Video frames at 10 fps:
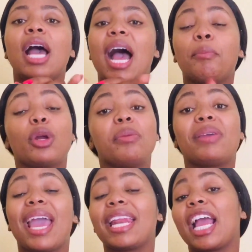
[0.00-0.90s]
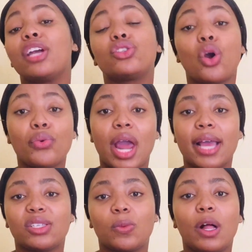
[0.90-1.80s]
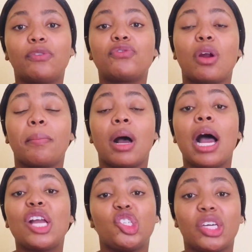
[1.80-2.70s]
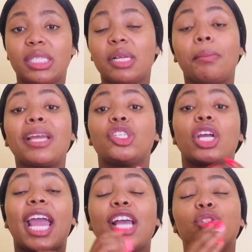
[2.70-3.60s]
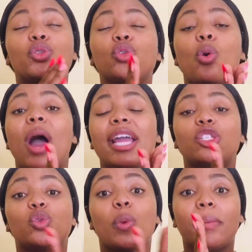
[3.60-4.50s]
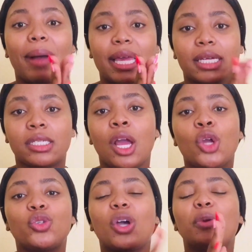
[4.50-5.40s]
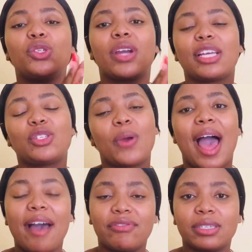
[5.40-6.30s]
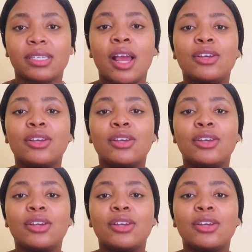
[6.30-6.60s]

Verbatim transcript: I'm gonna be adding a toner as well from Gentle Magic. As you know, I swear by it. So I want you guys to have it.